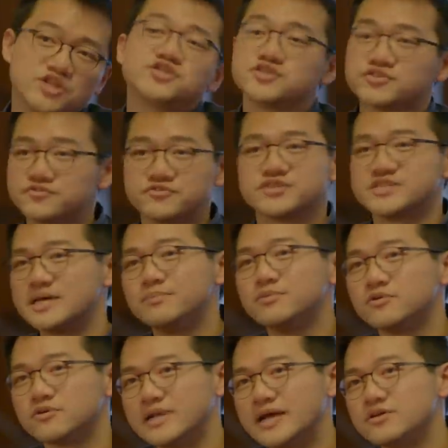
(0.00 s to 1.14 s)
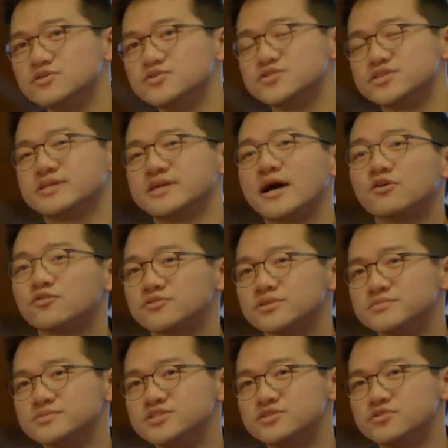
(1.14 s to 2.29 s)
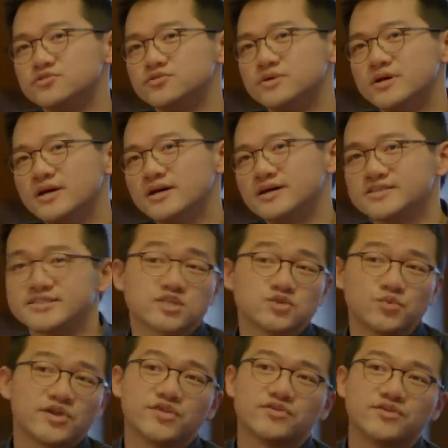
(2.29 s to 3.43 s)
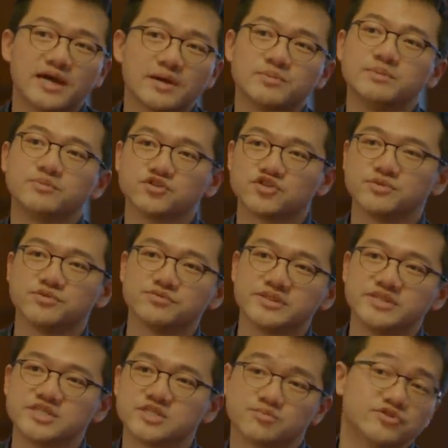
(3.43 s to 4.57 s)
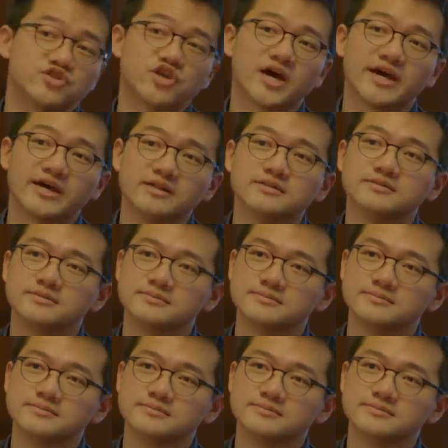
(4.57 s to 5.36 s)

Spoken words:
Judges, for example, are now using algorithms to assess whether or not people should be released pretrial.